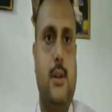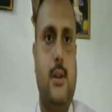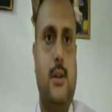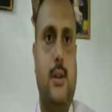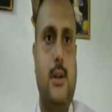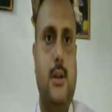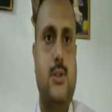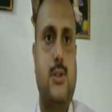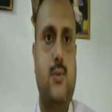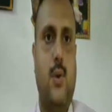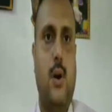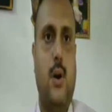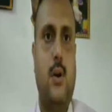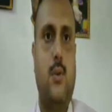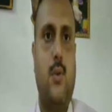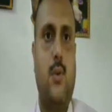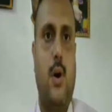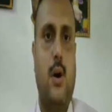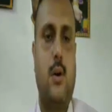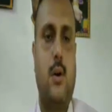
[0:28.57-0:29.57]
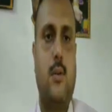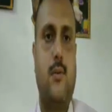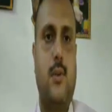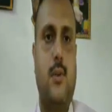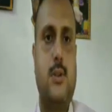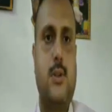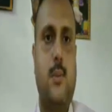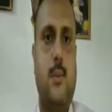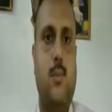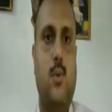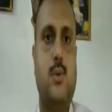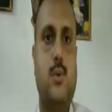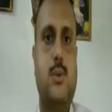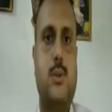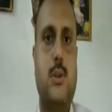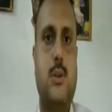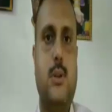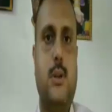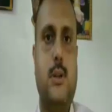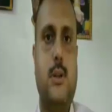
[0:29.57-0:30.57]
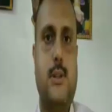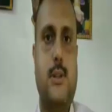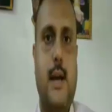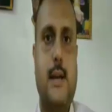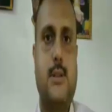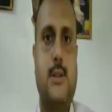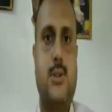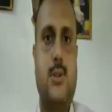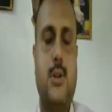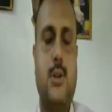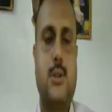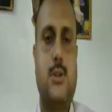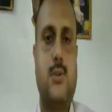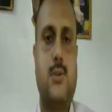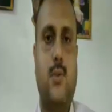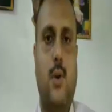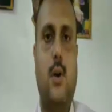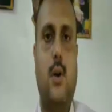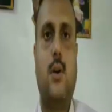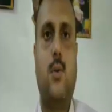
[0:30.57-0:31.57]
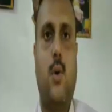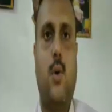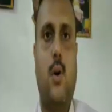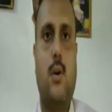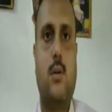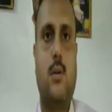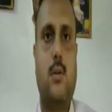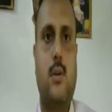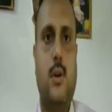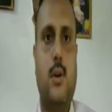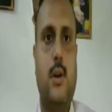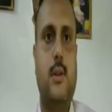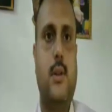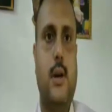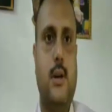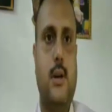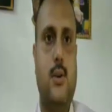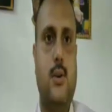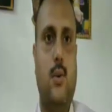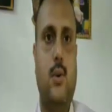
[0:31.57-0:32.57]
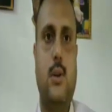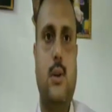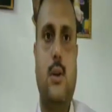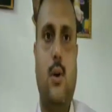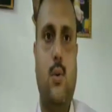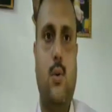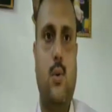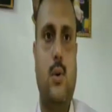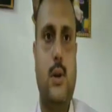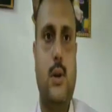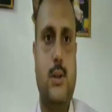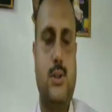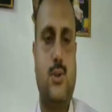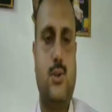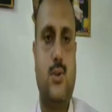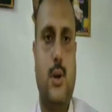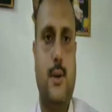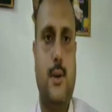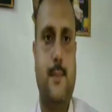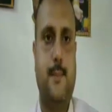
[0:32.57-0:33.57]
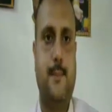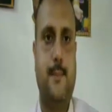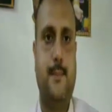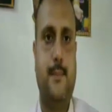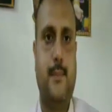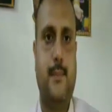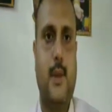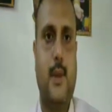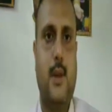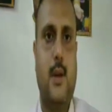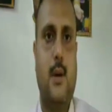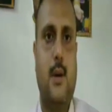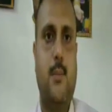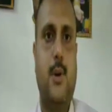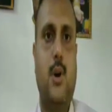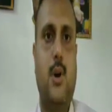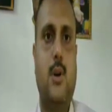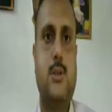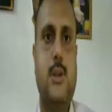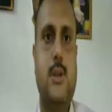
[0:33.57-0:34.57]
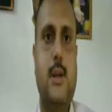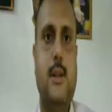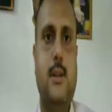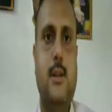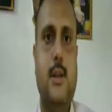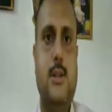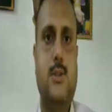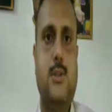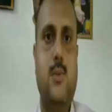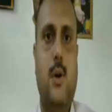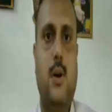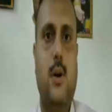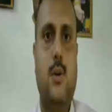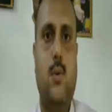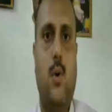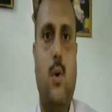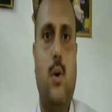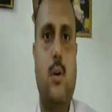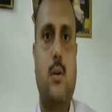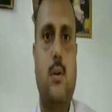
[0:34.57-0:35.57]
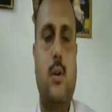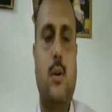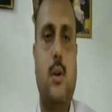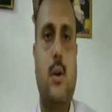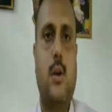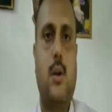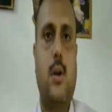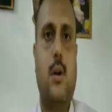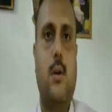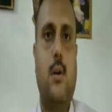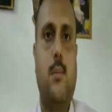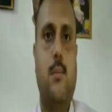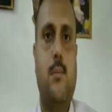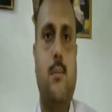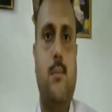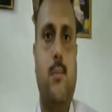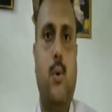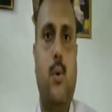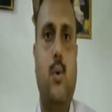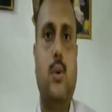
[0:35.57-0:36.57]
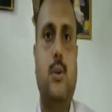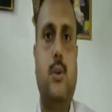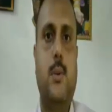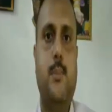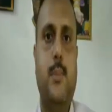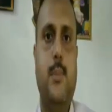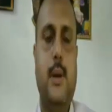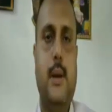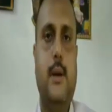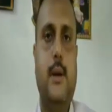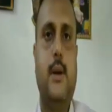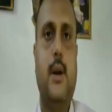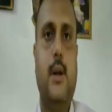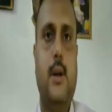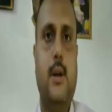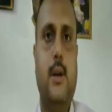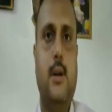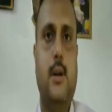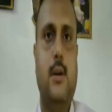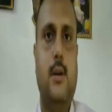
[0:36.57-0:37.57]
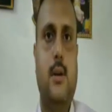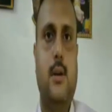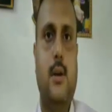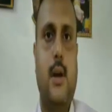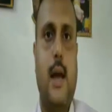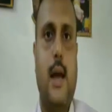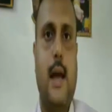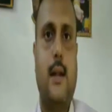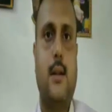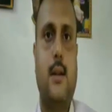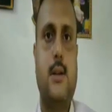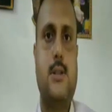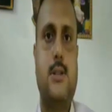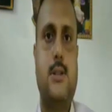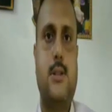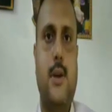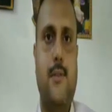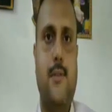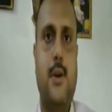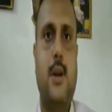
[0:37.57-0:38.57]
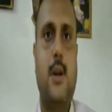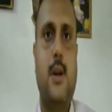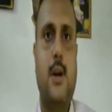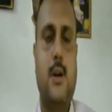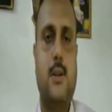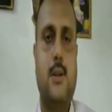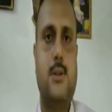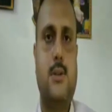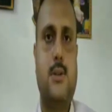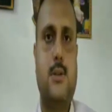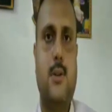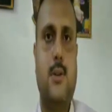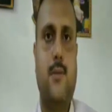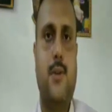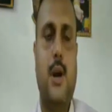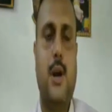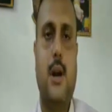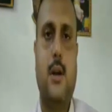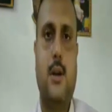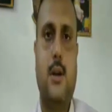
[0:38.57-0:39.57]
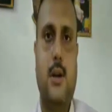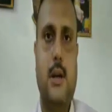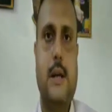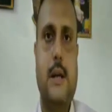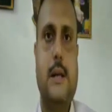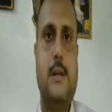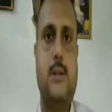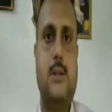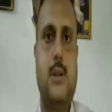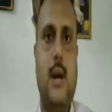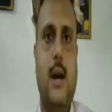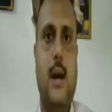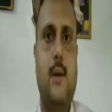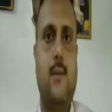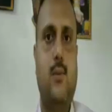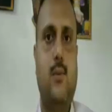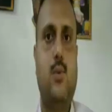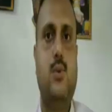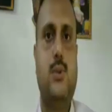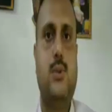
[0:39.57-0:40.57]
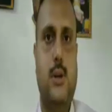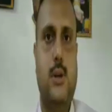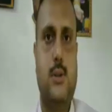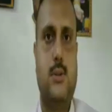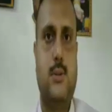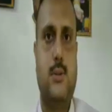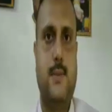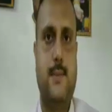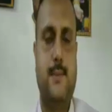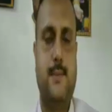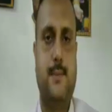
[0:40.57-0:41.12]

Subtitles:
This World War was the most disastrous world war in the whole history, because in this World War both military and the civilians were killed and wounded.